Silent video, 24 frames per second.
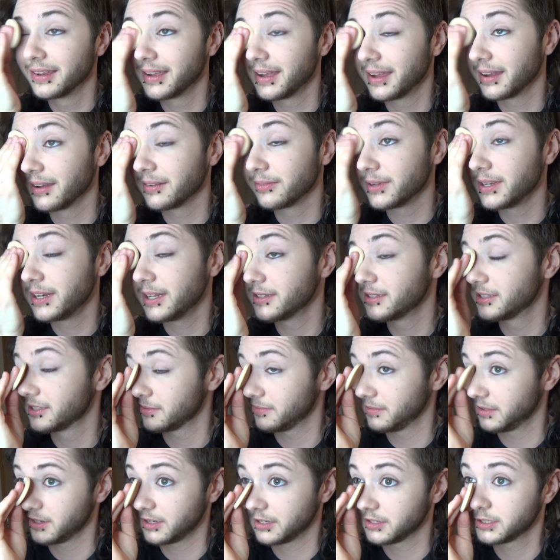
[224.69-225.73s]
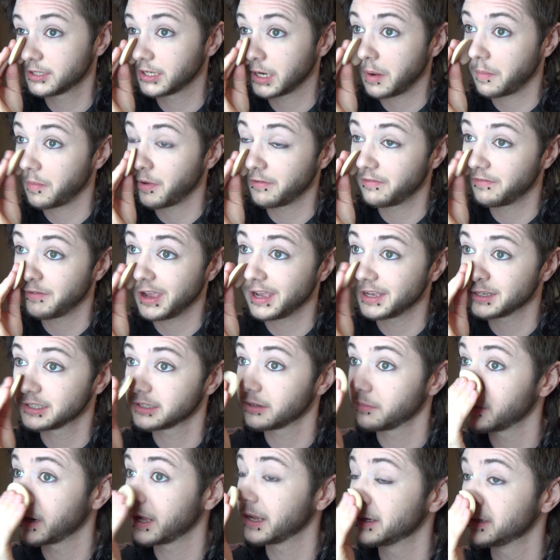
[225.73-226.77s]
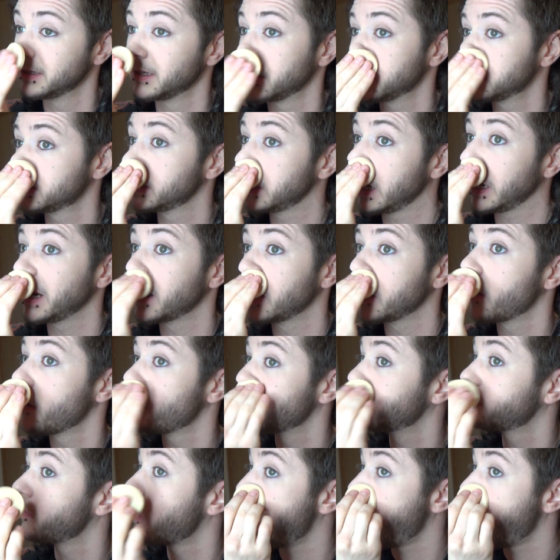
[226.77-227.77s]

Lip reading: Yeah, we need some dust on my face. I'm not dusty enough.